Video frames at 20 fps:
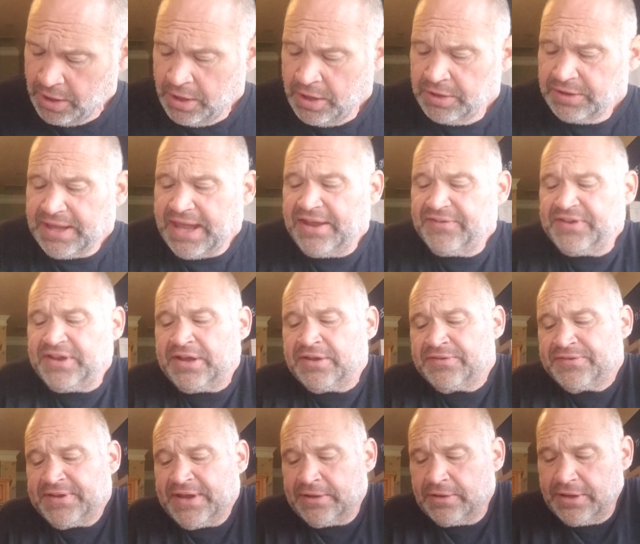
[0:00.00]
Gazing
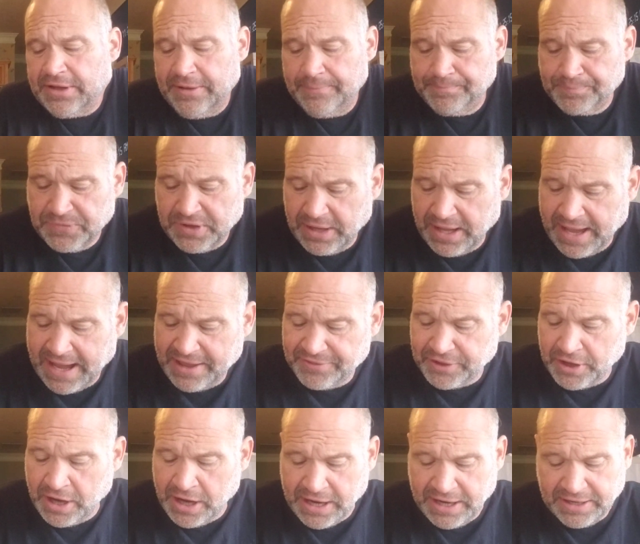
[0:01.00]
intently at
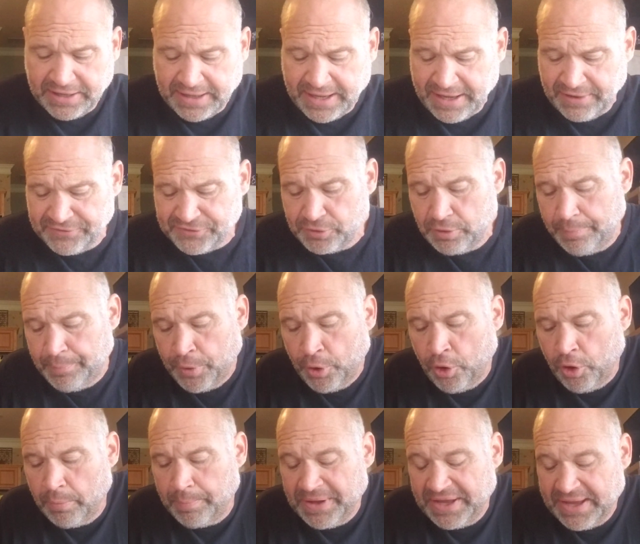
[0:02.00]
the high council,
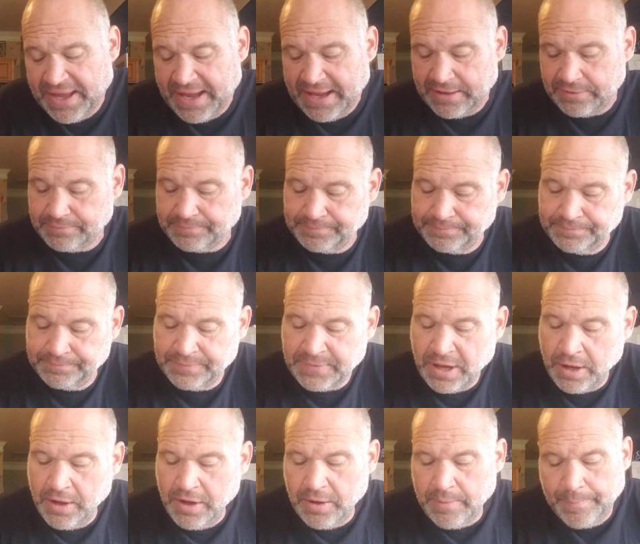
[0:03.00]
Paul began,
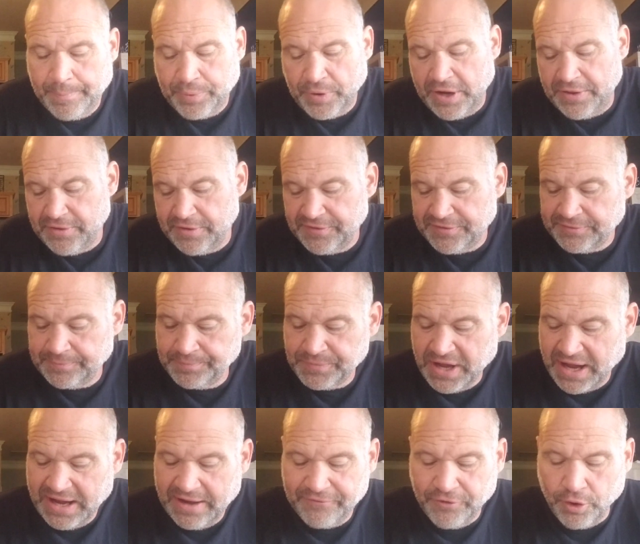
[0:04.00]
Brothers,
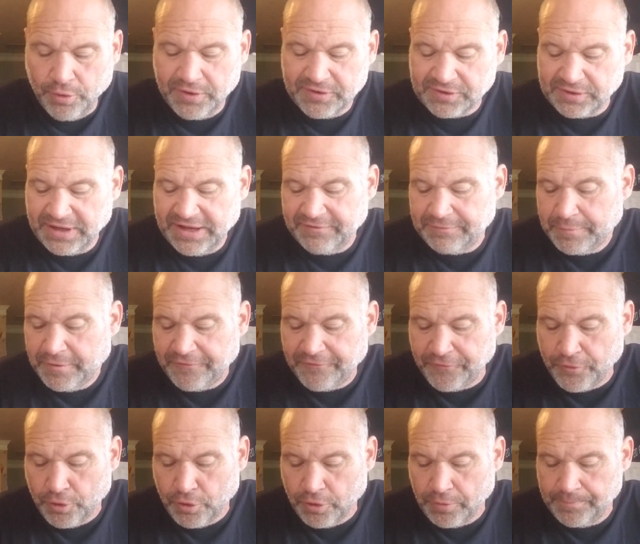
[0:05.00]
I have always lived
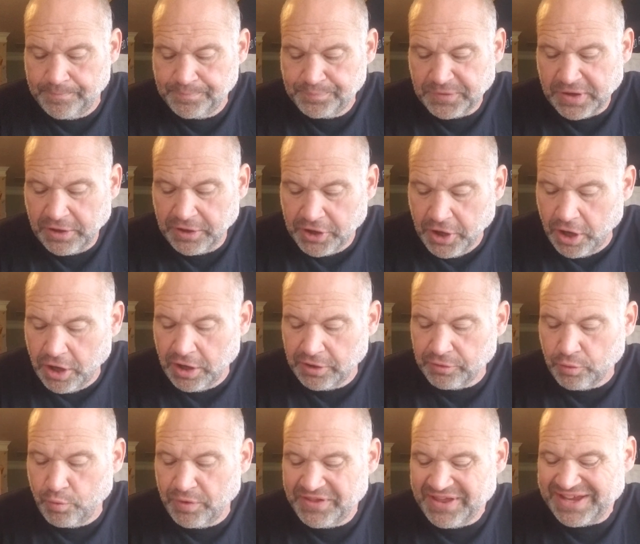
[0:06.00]
before
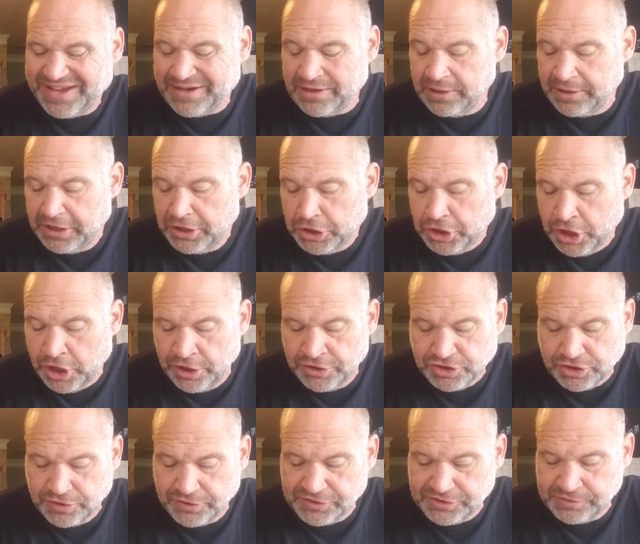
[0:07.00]
God with a clear
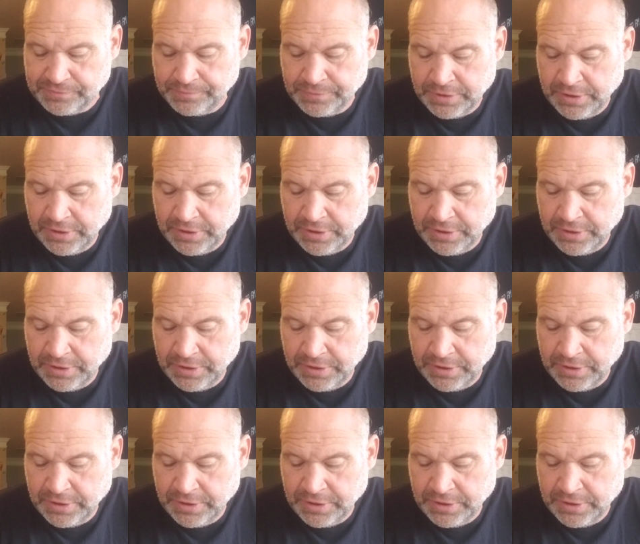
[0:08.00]
conscience.